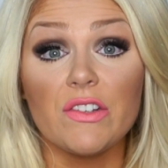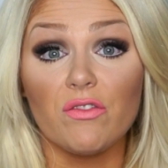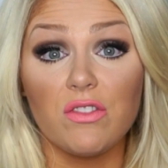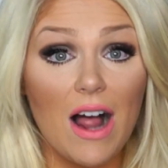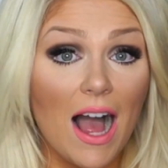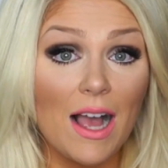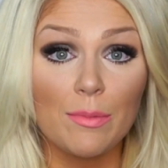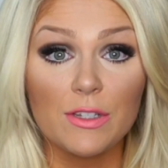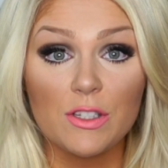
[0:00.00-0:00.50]

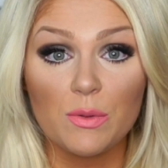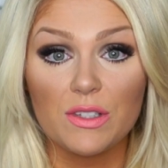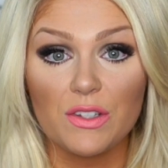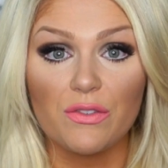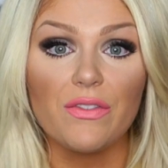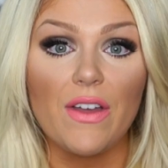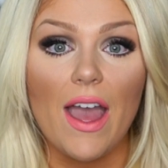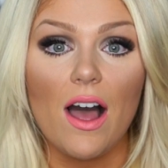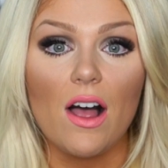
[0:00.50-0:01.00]
Vlogmas was
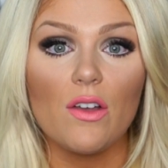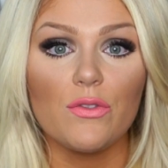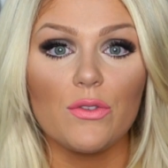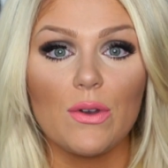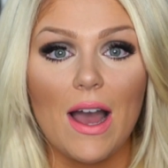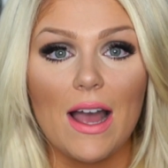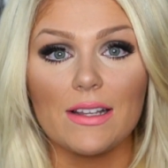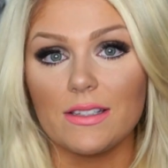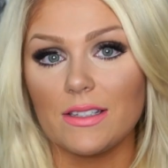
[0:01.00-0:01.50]
a fail, if
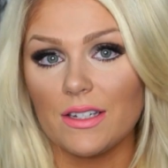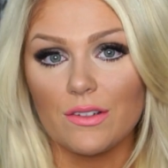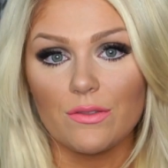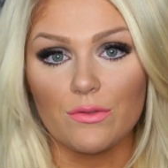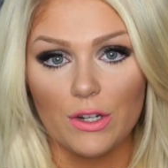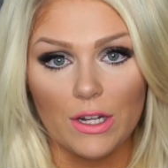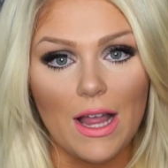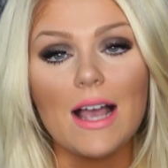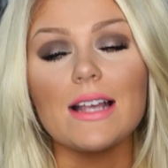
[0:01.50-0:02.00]
you guys
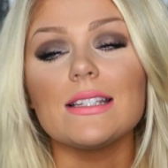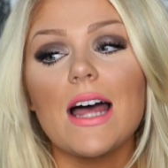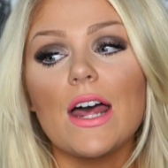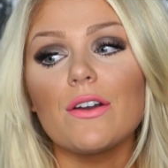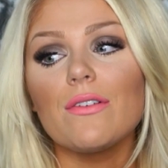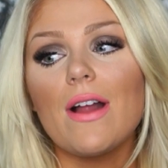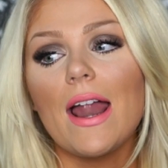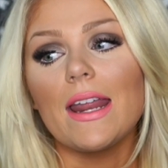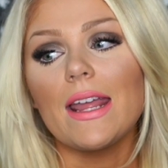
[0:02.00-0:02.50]
didn't realize
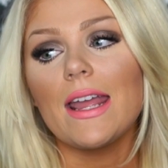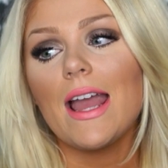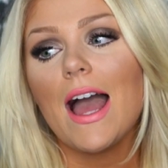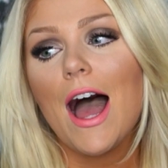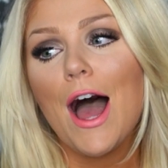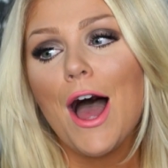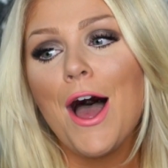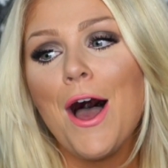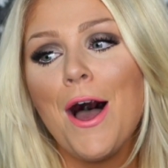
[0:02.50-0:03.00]
that already,
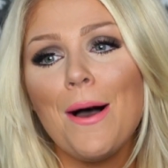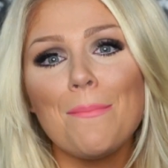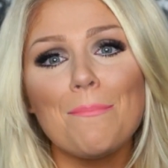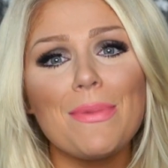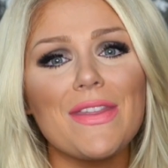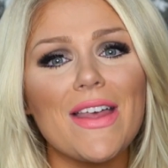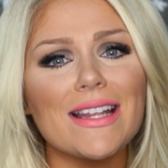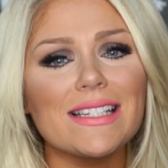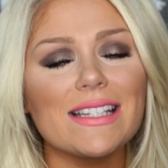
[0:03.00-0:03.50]

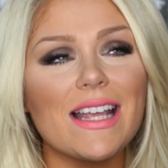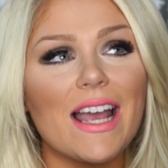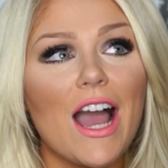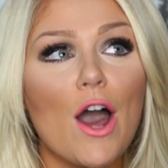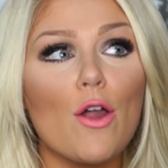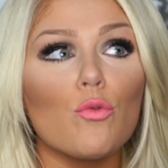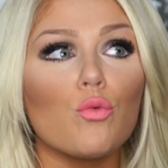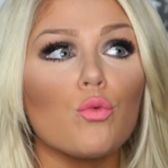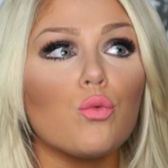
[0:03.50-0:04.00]
but that's because I
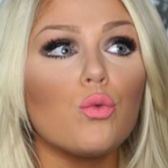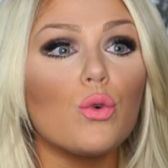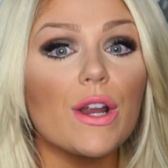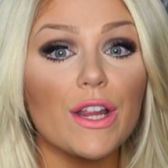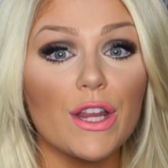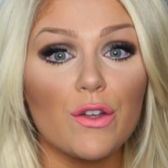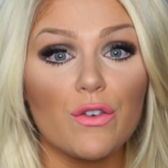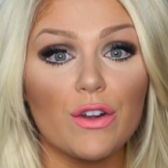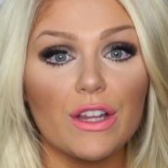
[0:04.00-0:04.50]
got
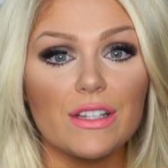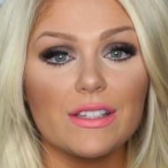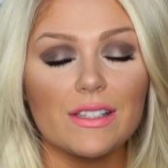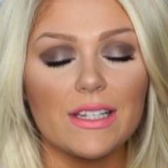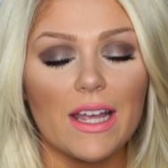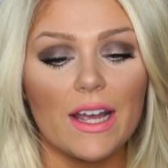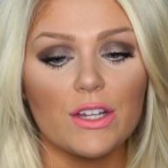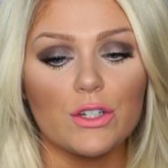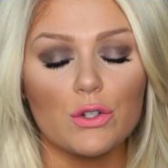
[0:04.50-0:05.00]
really
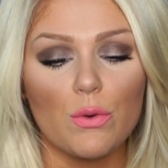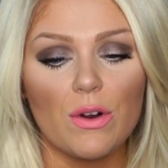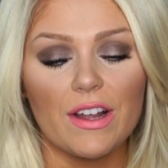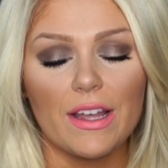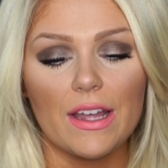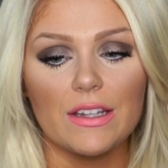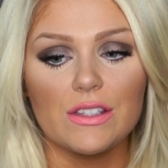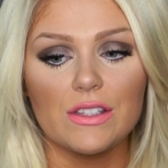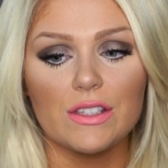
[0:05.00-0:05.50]
sick
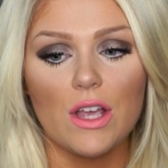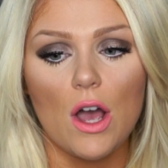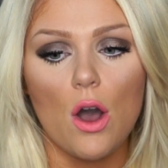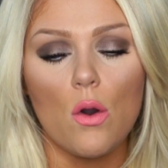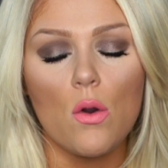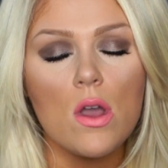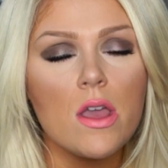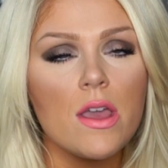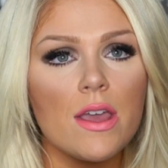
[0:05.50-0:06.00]
during it,
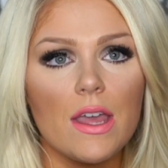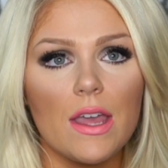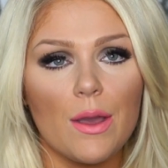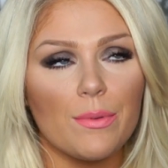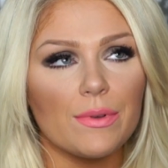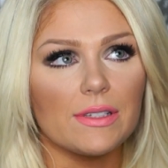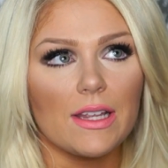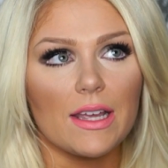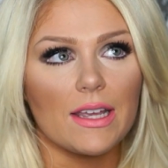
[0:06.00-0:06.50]
so
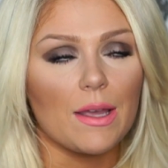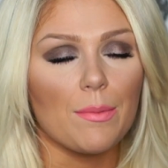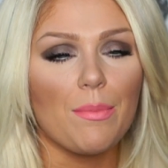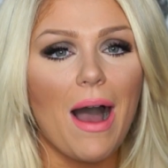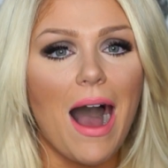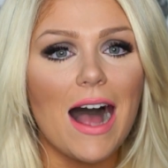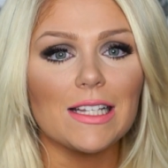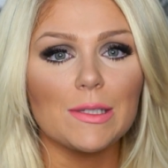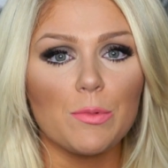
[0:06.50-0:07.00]
it was like
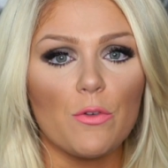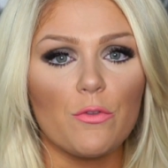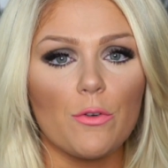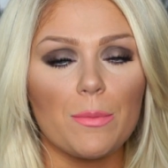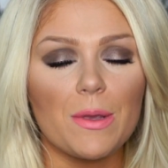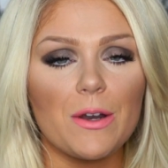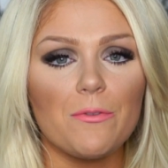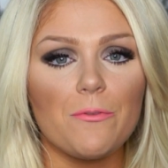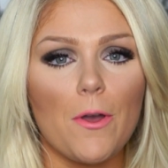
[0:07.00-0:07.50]
impossible for
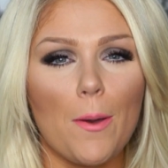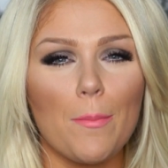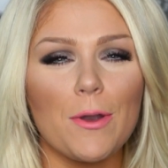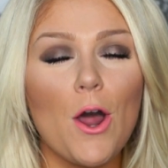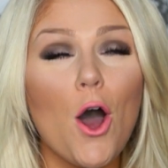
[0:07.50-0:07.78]
me to film.